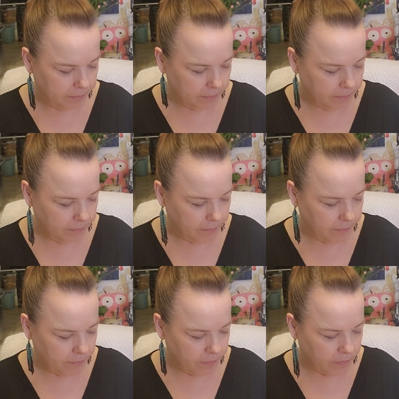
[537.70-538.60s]

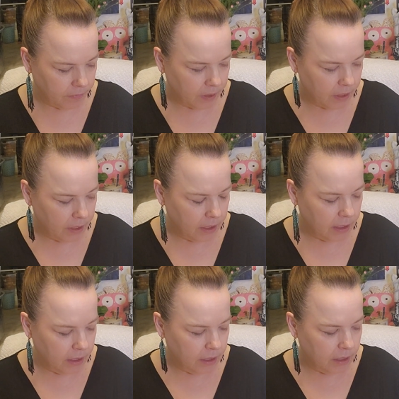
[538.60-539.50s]

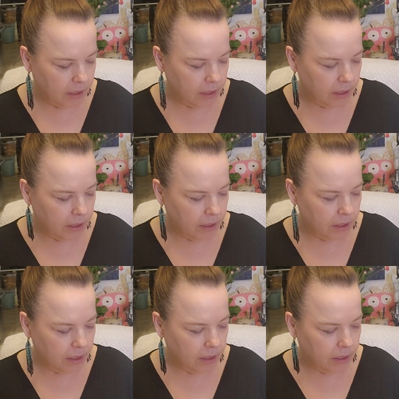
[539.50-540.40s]

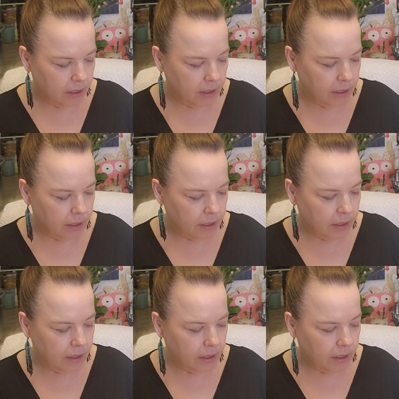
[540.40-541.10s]
[no speech]